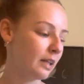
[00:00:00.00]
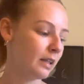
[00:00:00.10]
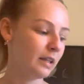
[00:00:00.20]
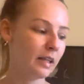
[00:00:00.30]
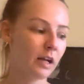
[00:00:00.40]

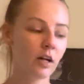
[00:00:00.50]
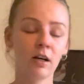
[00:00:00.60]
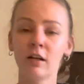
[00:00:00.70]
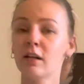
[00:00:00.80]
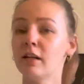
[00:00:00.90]

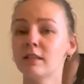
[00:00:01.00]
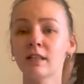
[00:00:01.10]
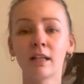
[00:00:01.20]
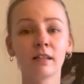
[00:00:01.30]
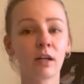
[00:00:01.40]
there is
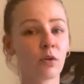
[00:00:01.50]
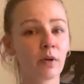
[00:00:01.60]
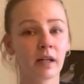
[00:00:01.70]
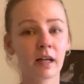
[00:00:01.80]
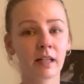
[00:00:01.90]
not a lot
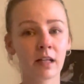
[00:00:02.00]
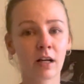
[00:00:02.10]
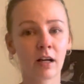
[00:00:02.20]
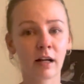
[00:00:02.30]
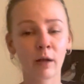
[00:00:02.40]
going on
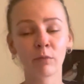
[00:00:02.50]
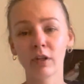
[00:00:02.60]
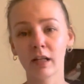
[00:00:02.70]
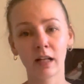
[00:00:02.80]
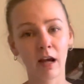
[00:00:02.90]
here, and I'm
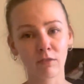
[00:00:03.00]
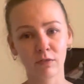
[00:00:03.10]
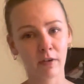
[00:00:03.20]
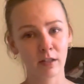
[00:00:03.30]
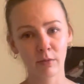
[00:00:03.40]
really gonna have to
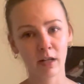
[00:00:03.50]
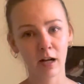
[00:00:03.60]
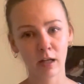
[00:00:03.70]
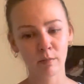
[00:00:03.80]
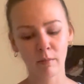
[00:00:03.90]
find a way to
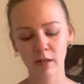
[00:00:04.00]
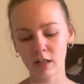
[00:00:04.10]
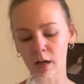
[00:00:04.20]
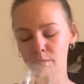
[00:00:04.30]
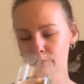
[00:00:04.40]
occupy my
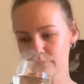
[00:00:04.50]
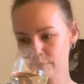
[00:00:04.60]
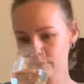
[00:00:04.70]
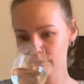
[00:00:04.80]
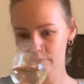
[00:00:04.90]
time.
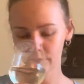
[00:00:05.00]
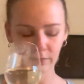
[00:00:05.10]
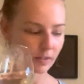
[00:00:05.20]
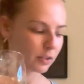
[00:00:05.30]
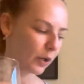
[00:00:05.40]

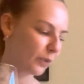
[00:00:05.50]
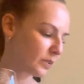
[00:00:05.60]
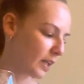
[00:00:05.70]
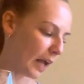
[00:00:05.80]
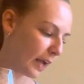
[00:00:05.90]
So
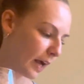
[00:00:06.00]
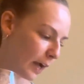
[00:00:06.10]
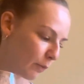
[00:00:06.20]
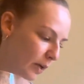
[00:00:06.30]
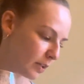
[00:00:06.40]
today
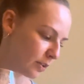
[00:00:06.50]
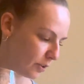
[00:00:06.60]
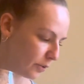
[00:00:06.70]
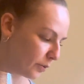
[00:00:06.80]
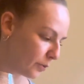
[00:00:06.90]
I went
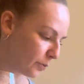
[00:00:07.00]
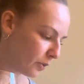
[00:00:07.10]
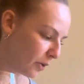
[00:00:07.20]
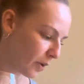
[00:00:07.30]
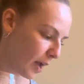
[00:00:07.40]
to
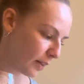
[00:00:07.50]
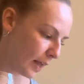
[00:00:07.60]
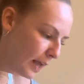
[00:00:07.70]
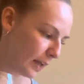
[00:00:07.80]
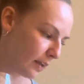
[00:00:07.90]
Lodi
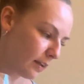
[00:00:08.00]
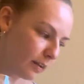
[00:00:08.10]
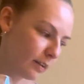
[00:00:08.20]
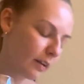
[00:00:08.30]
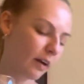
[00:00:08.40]
Lake,
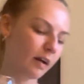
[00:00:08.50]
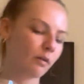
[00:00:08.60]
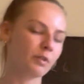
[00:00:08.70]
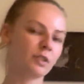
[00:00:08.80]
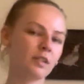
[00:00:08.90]

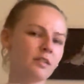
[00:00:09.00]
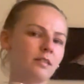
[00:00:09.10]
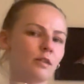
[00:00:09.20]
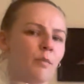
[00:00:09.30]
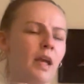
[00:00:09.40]
which
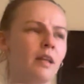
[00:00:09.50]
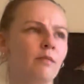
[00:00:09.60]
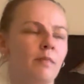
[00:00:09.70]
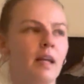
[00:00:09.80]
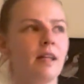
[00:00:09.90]
is a
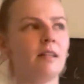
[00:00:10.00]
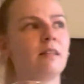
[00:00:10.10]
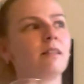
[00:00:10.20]
man-made,